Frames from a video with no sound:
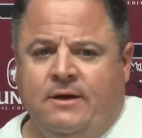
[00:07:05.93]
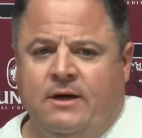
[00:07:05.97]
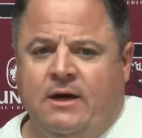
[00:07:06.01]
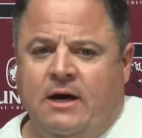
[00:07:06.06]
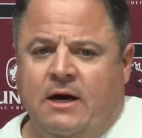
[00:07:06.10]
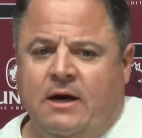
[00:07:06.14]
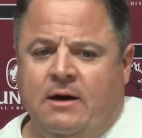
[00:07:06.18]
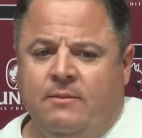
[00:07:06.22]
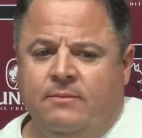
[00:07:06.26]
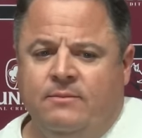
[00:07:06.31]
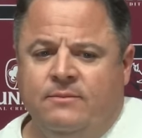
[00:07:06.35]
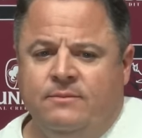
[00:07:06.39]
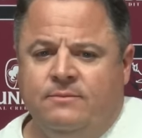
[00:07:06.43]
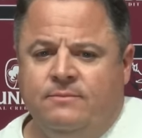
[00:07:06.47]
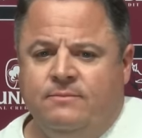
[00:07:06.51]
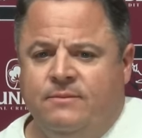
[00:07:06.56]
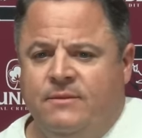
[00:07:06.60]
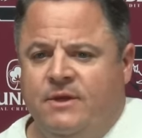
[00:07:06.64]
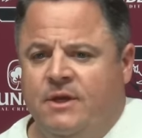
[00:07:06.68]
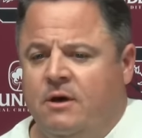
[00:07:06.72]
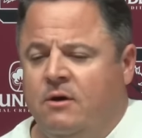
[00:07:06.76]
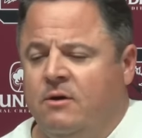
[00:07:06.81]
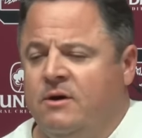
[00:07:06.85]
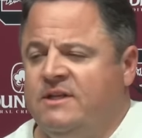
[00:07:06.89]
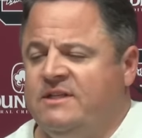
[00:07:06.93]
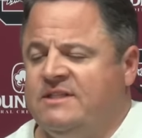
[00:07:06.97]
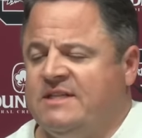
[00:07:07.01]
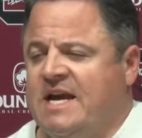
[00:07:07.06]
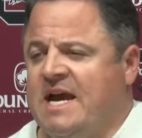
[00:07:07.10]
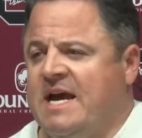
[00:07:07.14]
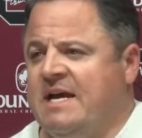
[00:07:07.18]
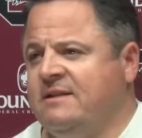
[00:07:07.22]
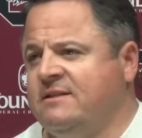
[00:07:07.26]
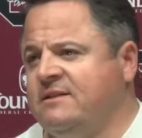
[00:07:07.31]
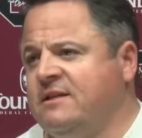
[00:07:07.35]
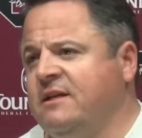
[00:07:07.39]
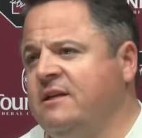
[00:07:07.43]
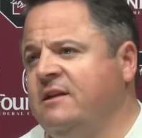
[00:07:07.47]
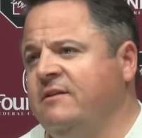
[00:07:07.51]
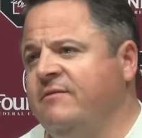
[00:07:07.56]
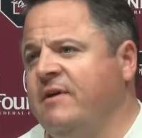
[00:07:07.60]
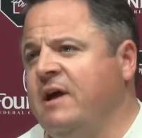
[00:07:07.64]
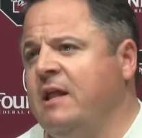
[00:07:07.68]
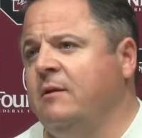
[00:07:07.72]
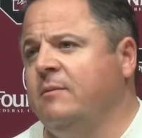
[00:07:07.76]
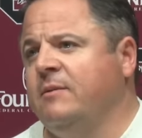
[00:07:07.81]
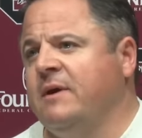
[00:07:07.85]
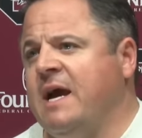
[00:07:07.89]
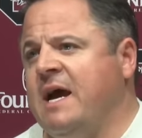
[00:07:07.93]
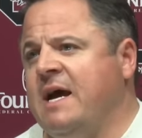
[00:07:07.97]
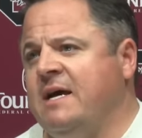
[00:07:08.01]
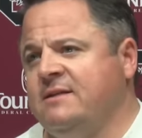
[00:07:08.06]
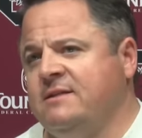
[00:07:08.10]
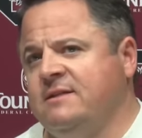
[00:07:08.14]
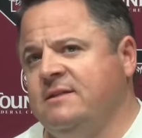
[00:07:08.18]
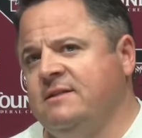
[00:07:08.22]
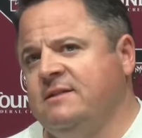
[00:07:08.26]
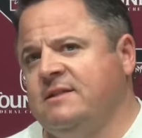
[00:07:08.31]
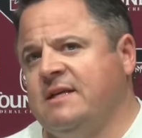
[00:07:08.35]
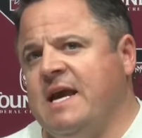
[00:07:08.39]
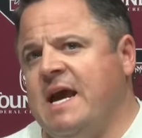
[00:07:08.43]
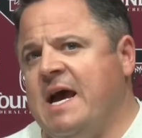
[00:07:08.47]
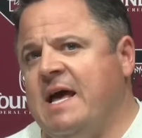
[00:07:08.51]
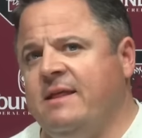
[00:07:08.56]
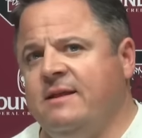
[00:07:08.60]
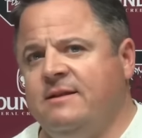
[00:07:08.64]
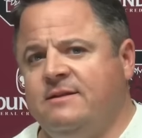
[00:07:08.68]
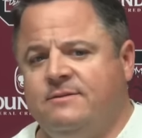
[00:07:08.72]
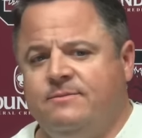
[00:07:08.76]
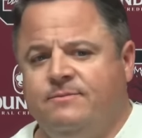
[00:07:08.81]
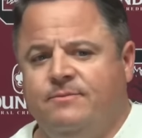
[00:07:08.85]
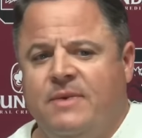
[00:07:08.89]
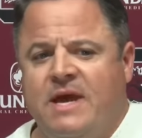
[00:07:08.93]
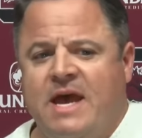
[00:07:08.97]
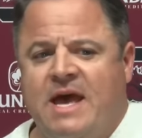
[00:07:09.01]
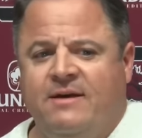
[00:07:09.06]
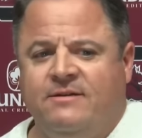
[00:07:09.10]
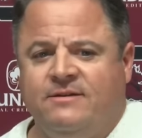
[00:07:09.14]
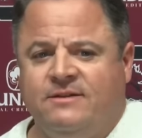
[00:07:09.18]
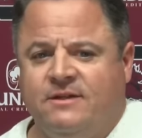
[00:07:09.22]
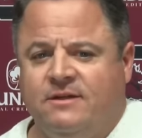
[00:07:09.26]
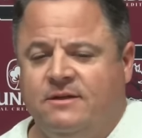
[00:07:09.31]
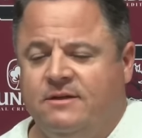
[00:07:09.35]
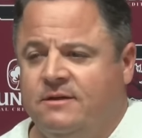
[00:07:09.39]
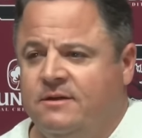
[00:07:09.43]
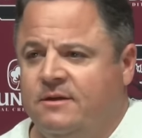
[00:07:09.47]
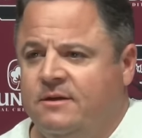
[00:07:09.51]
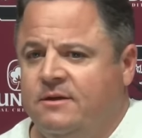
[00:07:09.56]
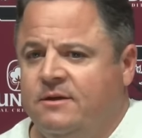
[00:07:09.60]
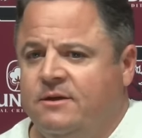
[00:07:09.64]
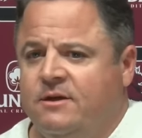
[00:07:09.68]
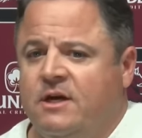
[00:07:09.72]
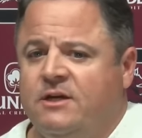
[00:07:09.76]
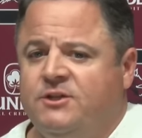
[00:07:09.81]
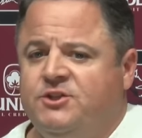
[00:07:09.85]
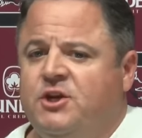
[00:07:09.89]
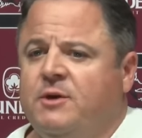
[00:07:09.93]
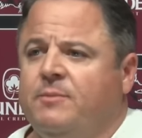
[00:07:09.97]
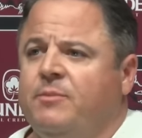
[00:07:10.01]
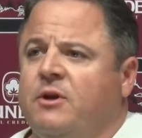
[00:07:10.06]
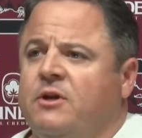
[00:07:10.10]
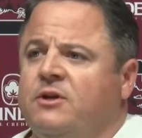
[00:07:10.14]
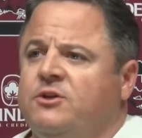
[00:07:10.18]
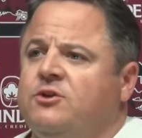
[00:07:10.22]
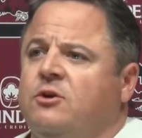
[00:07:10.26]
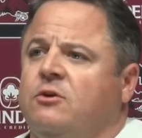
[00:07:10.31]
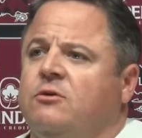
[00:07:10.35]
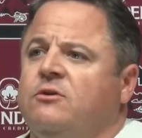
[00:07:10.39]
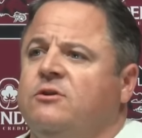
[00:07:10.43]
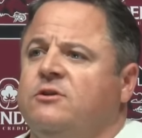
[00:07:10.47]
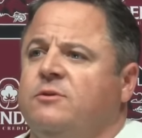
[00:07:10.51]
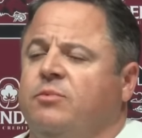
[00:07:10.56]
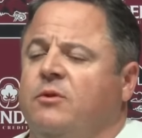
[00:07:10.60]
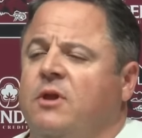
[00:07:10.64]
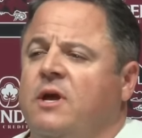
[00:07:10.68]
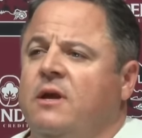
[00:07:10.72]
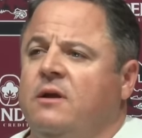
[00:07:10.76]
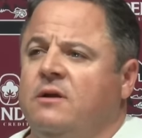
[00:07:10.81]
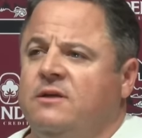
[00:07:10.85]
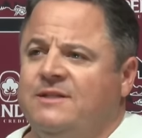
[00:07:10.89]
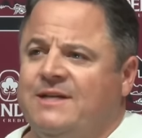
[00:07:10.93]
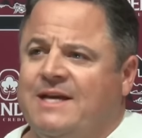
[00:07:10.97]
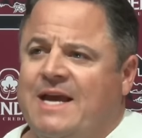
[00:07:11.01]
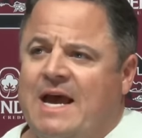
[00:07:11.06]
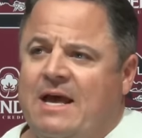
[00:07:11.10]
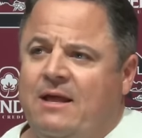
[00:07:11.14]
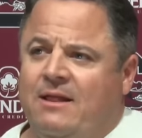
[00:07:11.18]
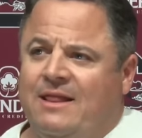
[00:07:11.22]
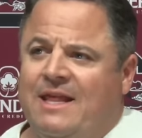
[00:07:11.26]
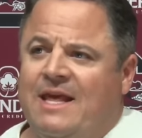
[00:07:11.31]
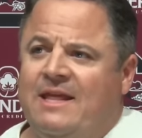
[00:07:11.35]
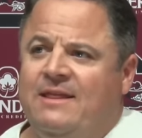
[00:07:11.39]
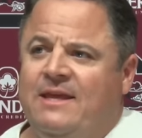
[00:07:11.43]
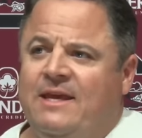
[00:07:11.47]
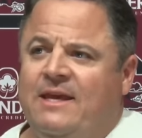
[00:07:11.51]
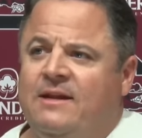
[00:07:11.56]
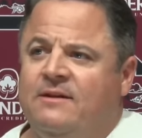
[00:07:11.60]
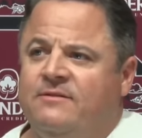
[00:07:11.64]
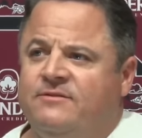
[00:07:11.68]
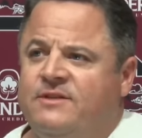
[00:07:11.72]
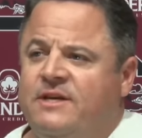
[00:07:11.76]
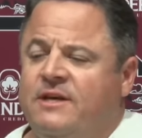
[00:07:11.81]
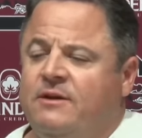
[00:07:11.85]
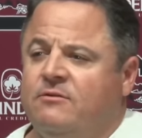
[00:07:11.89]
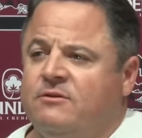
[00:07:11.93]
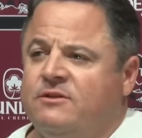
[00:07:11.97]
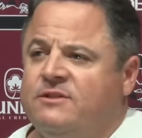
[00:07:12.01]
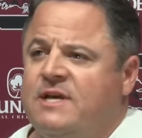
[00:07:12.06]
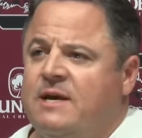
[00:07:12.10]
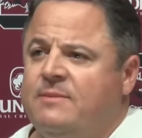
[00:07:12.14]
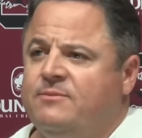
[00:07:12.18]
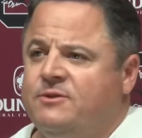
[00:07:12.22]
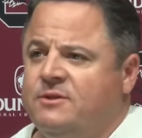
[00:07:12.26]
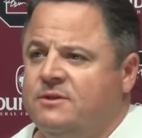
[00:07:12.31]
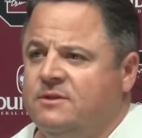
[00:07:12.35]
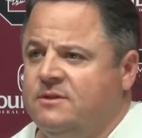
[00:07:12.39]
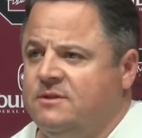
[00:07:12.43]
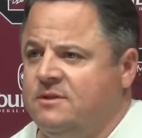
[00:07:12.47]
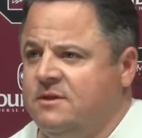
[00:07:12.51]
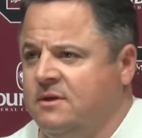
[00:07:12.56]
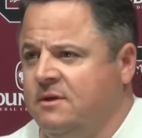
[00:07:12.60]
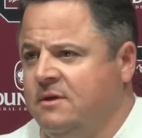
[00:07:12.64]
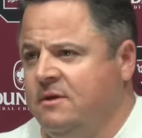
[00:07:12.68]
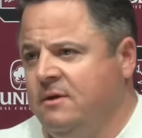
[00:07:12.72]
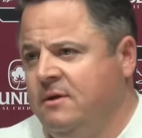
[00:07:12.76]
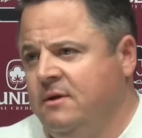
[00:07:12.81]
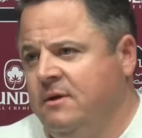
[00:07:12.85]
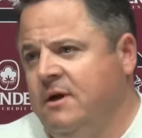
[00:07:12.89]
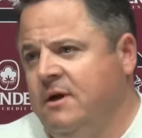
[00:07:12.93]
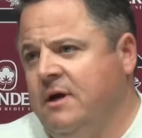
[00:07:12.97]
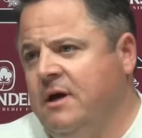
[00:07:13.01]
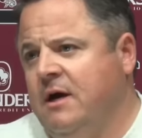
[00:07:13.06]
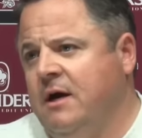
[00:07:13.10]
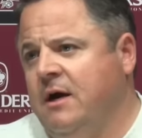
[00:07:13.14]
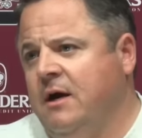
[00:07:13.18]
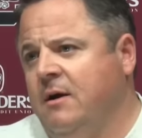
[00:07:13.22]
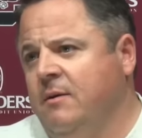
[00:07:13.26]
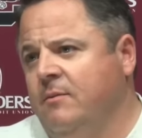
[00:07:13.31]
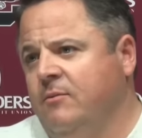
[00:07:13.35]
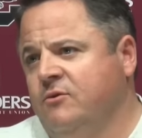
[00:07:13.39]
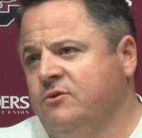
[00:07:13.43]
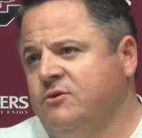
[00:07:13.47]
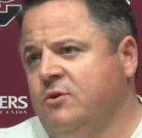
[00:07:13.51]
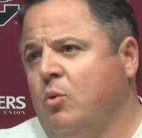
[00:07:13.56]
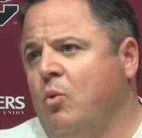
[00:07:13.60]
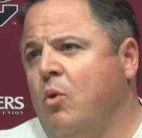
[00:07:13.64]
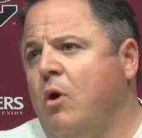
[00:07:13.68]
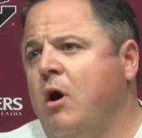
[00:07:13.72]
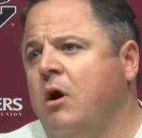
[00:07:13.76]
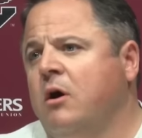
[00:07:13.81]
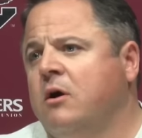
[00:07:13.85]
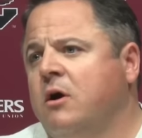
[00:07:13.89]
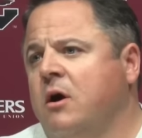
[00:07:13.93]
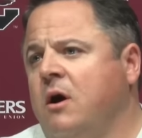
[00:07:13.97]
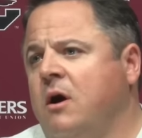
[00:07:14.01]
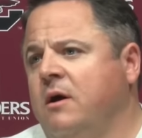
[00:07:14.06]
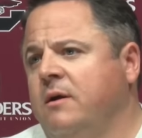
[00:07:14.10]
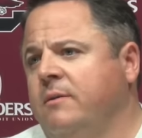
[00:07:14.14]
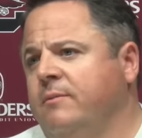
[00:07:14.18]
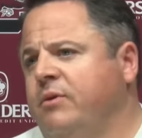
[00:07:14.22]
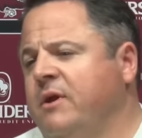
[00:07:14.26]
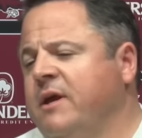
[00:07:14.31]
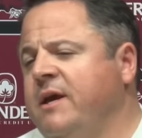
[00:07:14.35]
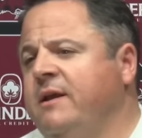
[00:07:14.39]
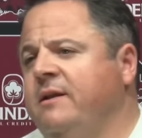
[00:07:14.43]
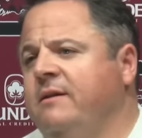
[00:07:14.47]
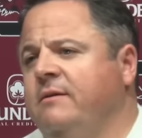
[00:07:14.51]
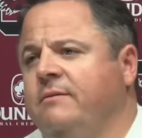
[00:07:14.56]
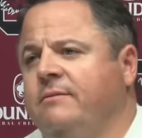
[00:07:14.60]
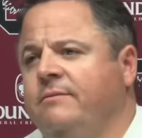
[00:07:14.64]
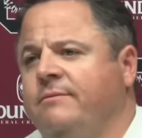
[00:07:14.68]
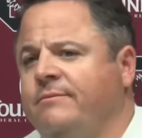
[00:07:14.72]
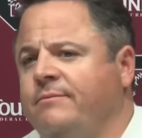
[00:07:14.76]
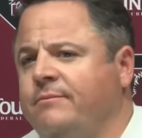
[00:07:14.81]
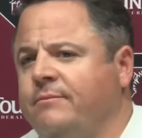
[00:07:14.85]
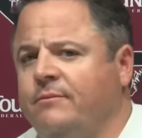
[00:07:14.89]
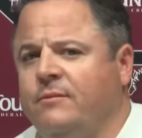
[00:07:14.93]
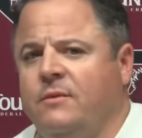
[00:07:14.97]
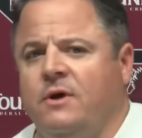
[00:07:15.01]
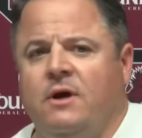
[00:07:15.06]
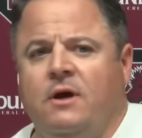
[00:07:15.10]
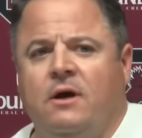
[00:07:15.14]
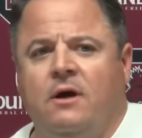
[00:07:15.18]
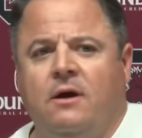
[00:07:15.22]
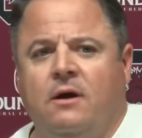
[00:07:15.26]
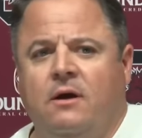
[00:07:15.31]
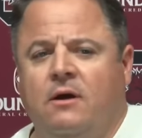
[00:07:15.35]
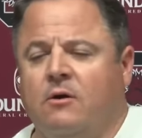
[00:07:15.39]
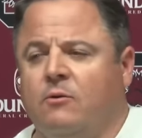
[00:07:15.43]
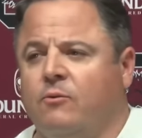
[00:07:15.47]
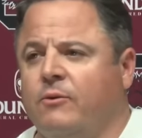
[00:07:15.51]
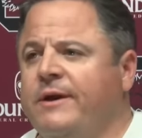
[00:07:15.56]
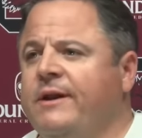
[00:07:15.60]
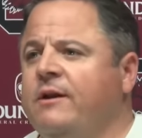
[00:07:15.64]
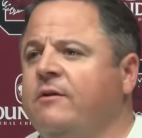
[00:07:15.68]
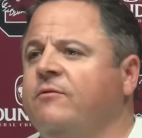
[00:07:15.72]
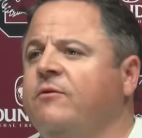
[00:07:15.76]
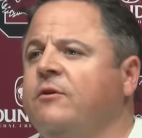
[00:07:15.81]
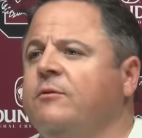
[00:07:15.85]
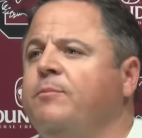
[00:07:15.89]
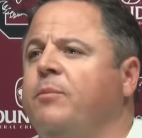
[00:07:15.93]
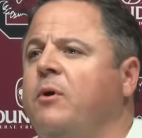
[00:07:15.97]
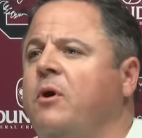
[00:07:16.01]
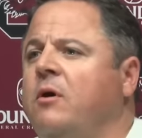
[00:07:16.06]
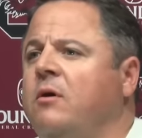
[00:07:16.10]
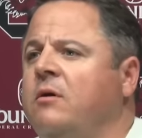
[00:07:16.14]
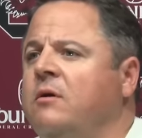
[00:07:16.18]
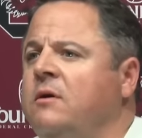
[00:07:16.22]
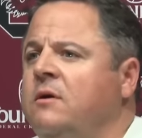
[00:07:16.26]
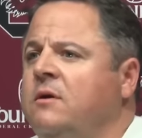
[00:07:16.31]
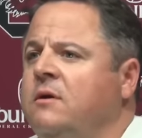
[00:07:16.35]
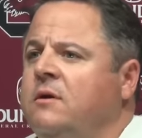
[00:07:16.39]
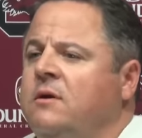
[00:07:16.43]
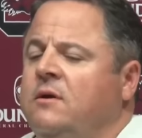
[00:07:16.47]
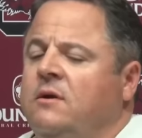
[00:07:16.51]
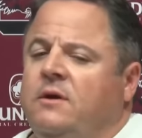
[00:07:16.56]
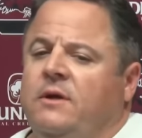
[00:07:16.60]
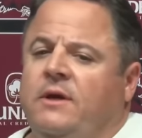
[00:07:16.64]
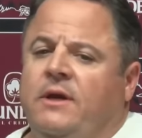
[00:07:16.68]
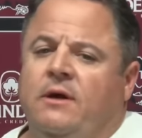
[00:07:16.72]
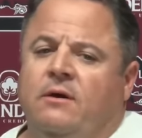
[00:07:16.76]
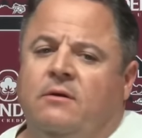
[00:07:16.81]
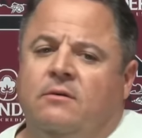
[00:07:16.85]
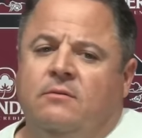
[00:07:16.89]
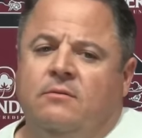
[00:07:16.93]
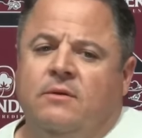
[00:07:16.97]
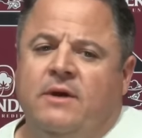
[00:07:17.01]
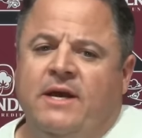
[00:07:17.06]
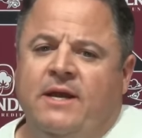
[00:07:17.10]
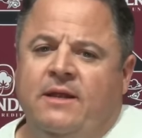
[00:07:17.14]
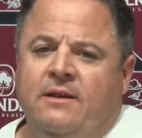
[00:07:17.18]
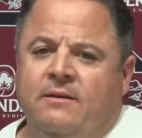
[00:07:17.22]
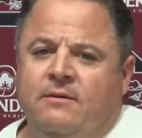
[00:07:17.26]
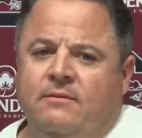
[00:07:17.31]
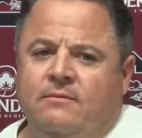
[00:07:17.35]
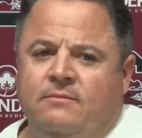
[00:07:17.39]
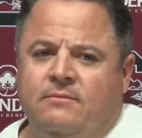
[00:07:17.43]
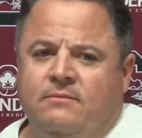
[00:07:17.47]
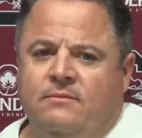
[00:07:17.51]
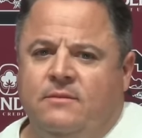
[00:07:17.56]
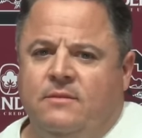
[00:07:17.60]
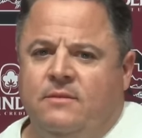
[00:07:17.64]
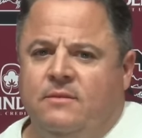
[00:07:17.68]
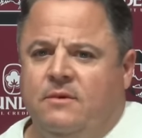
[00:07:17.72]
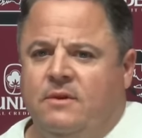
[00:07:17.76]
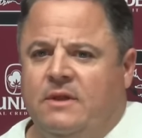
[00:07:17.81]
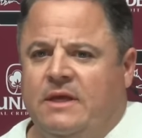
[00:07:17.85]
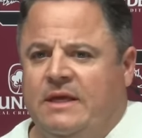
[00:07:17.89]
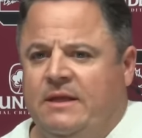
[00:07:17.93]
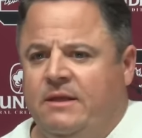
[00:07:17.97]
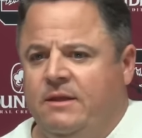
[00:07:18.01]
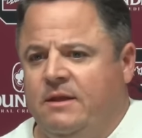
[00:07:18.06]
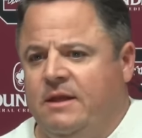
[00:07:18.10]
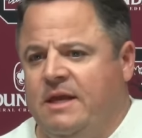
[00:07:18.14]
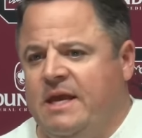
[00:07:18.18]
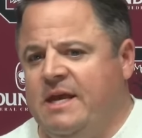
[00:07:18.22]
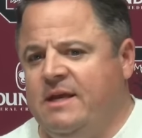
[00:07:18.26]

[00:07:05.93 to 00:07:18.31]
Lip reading: And these guys can develop guys. And it's a guy that has a chip on his shoulders, a player. He's a guy that led the NFC in receptions, was a walk-on, played arena football, and like